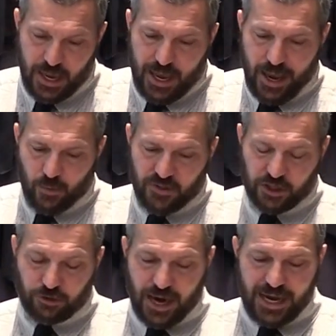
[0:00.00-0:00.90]
And when
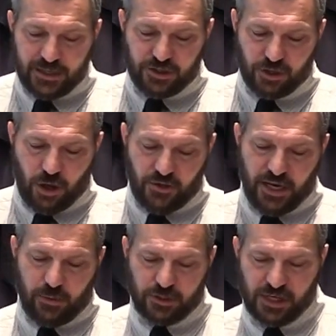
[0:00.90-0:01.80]
the dragon saw that
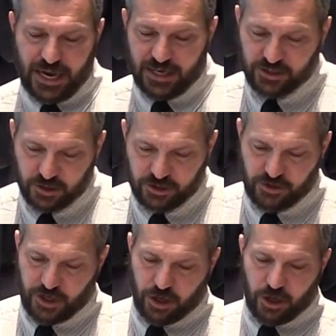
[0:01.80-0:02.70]
he was cast unto
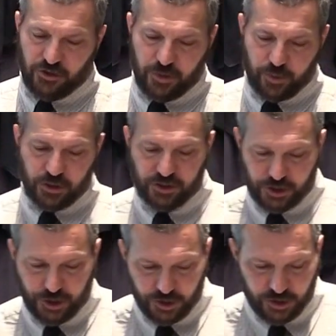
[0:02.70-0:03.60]
the earth, he
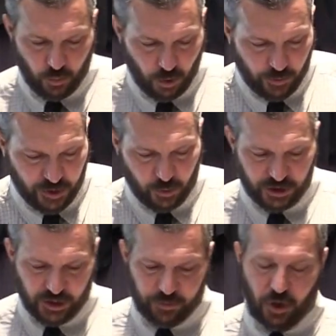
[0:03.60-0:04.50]
persecuted the woman
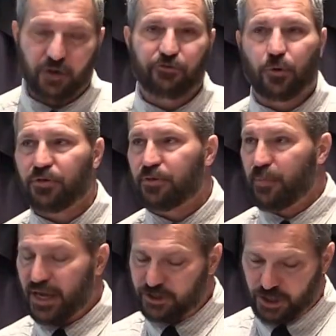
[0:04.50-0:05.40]
which had brought forth the
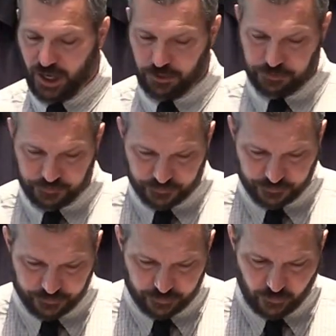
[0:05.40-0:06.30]
man-child.
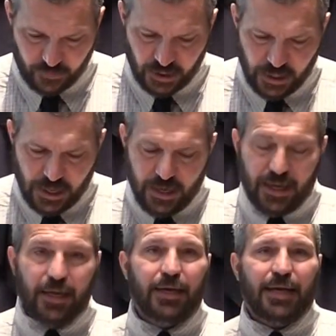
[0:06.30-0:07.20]

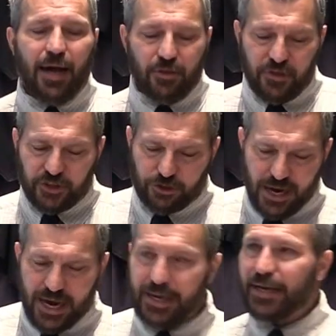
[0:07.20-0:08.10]
Now that the
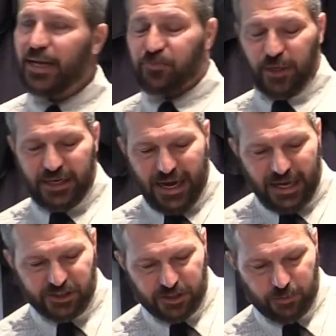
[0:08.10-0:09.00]
dragon has been
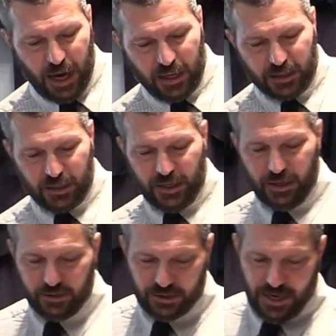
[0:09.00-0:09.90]
cast
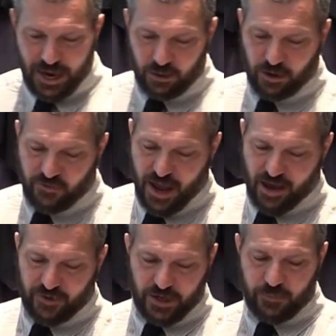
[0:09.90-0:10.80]
symbolically out of
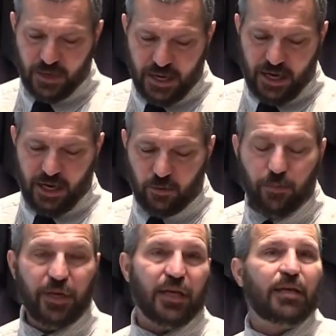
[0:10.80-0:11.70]
heaven, he
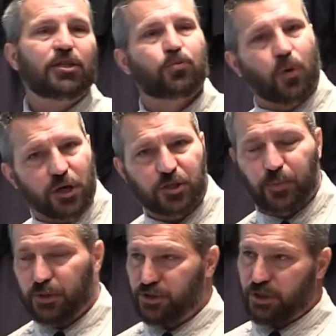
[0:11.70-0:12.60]
will begin his worst
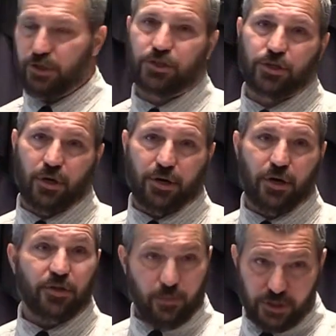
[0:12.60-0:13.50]
persecution on
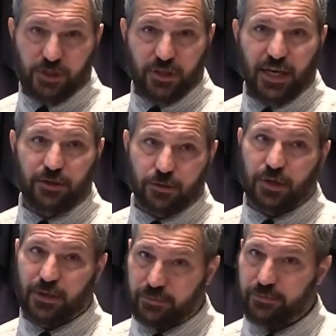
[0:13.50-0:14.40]
earth. And we see that
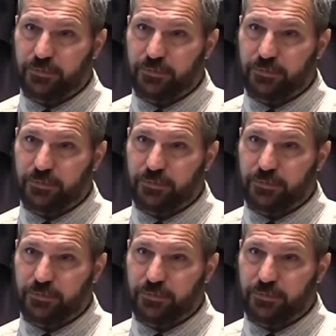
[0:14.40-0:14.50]
during